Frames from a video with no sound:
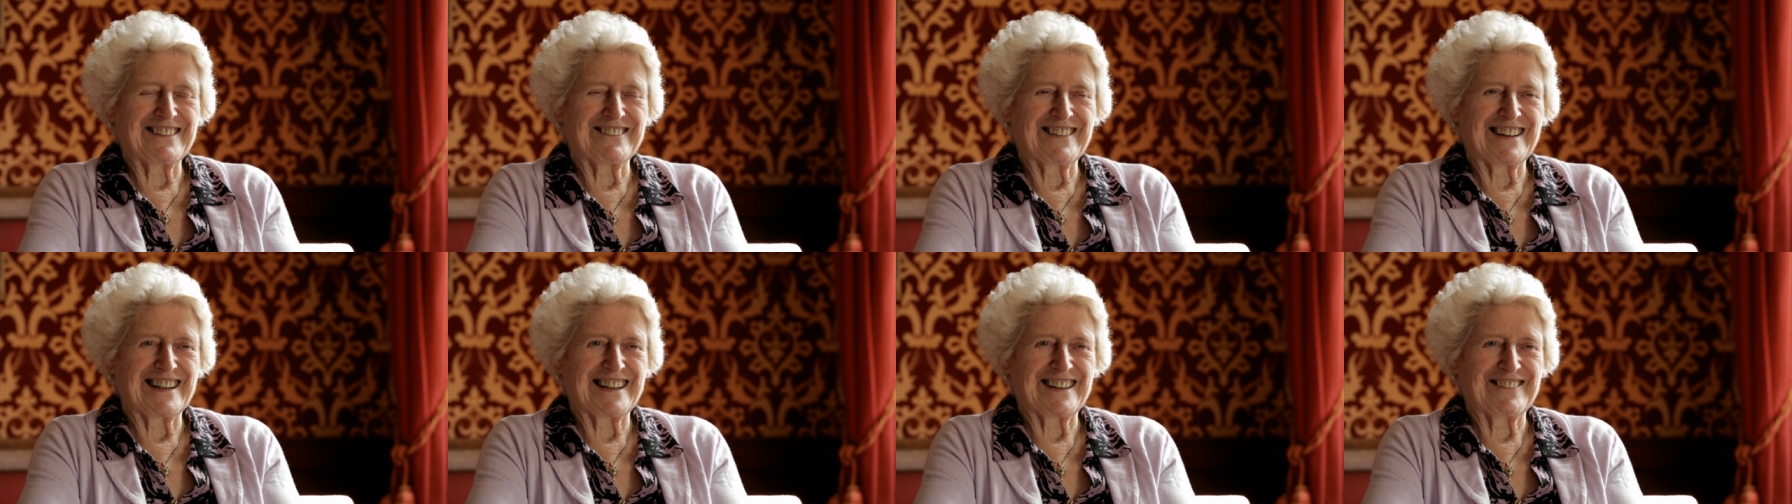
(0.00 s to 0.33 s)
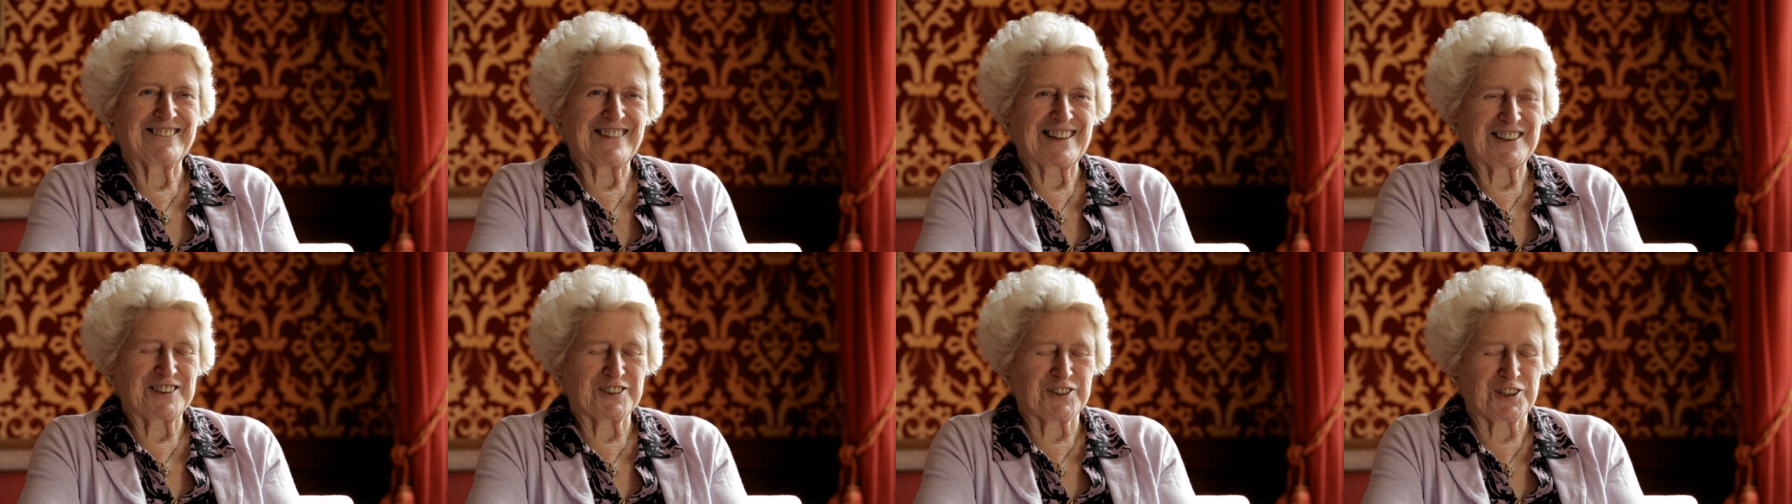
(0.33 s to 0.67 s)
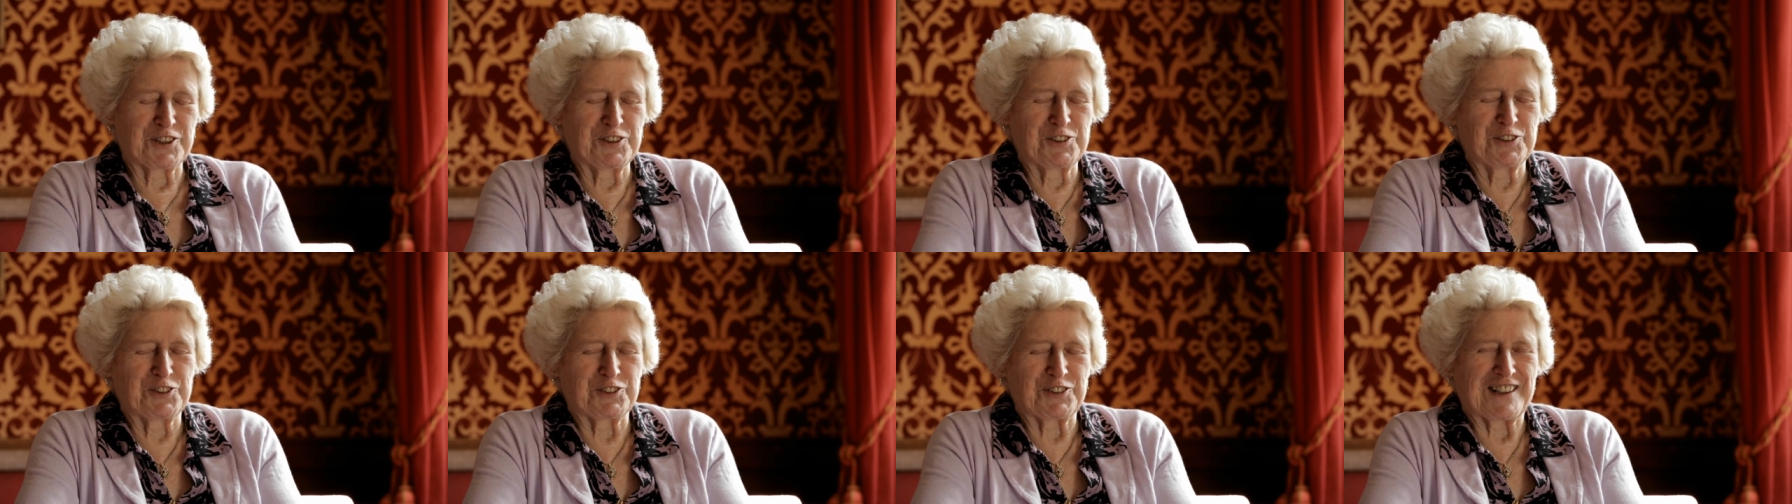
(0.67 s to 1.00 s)
really went
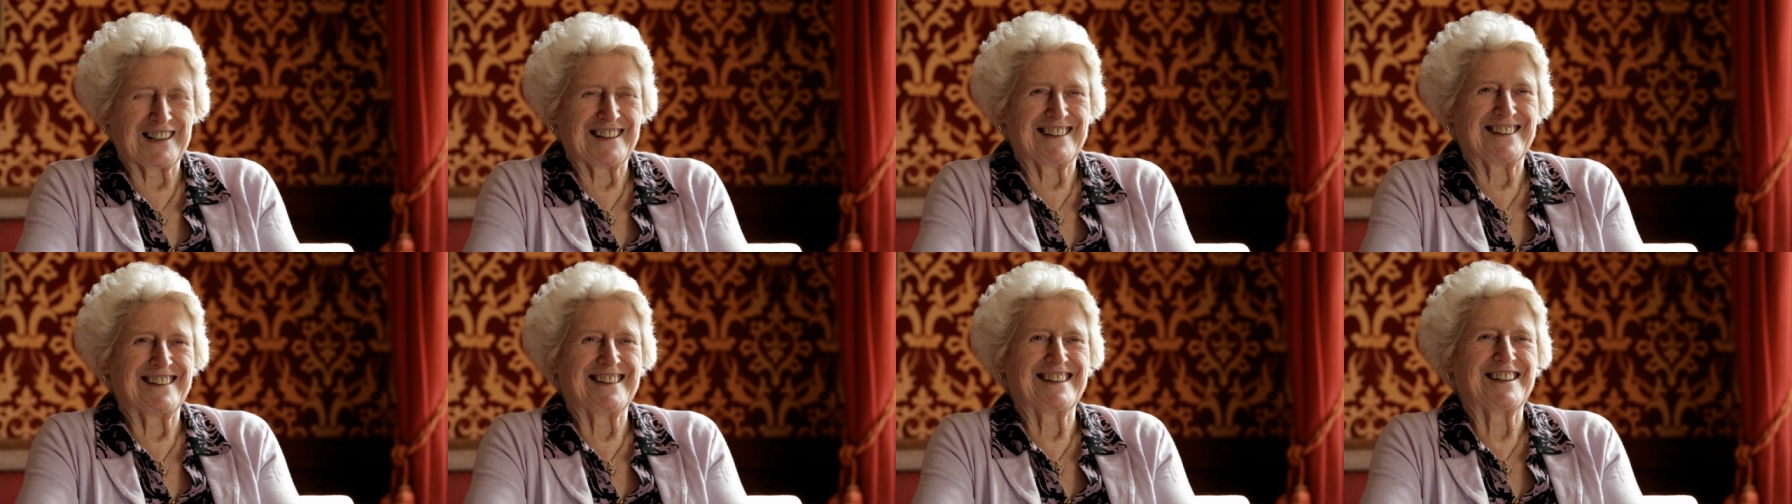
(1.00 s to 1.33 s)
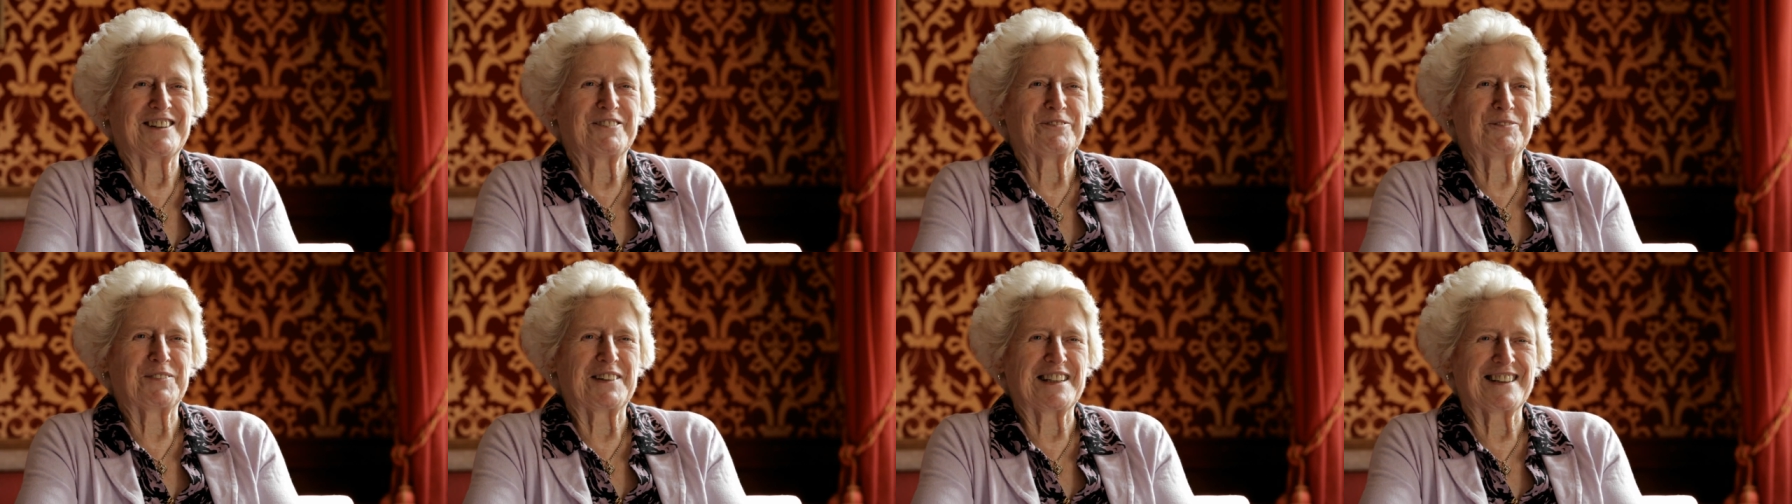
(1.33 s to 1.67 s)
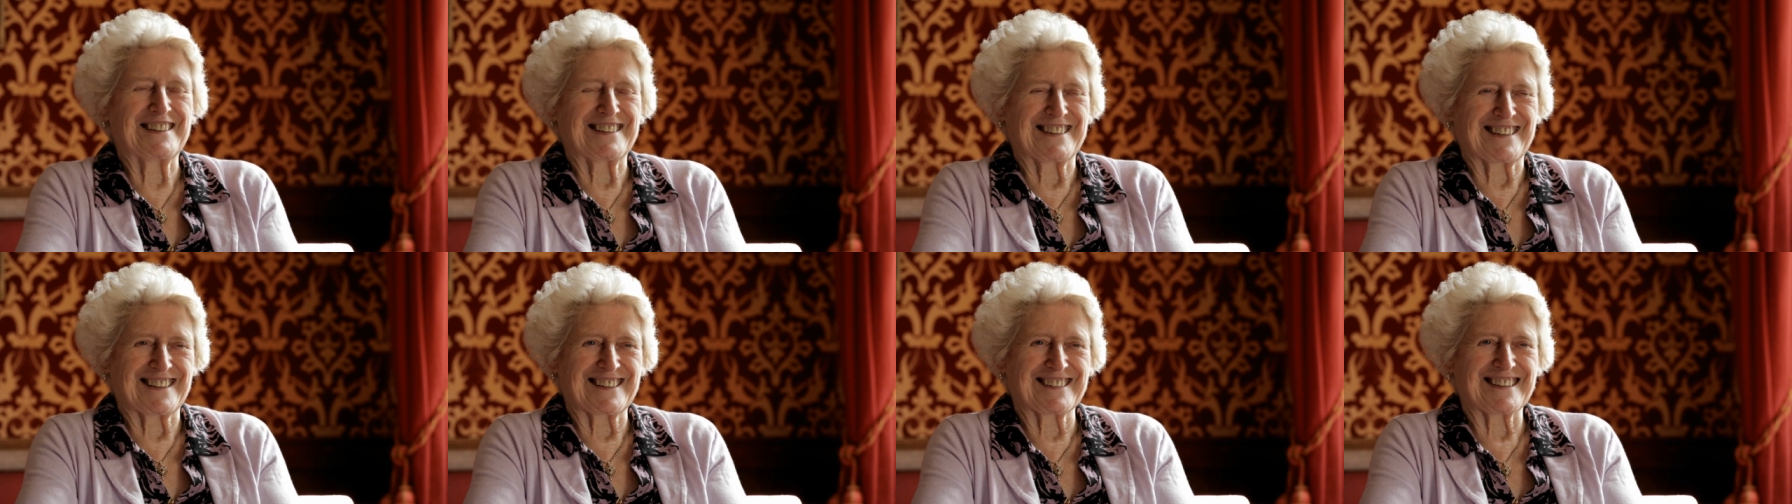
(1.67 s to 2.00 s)
too far in
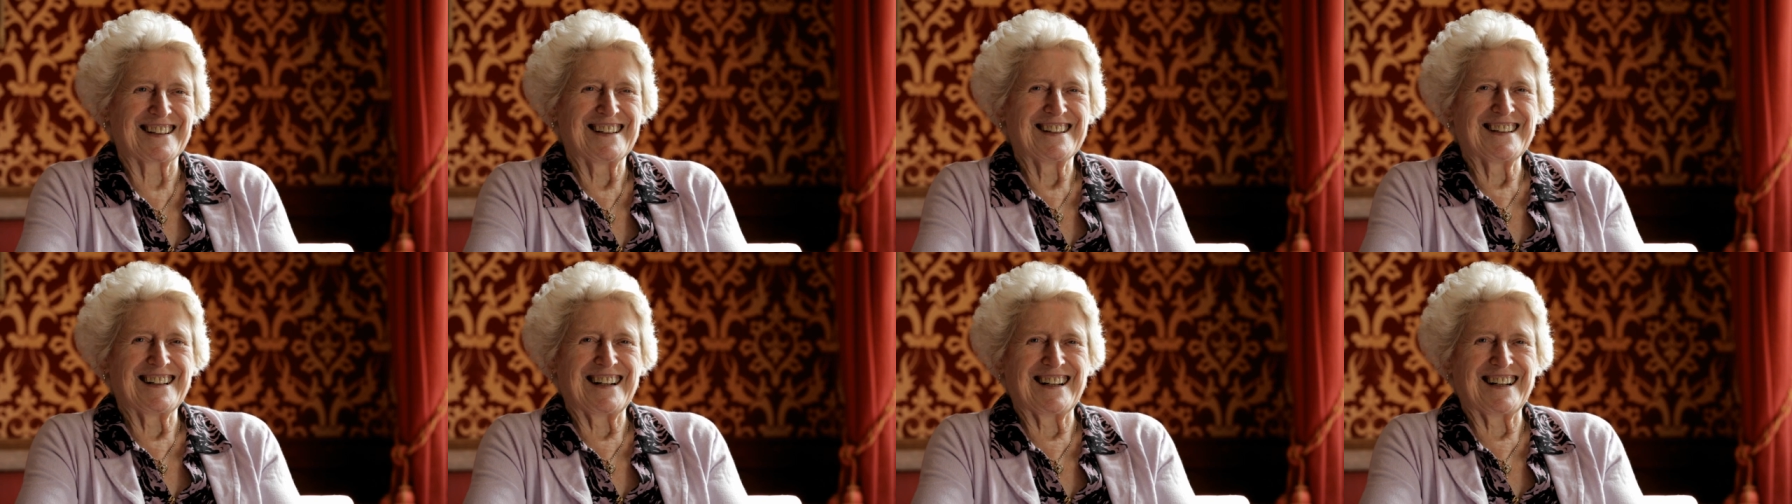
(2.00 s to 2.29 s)
meetings,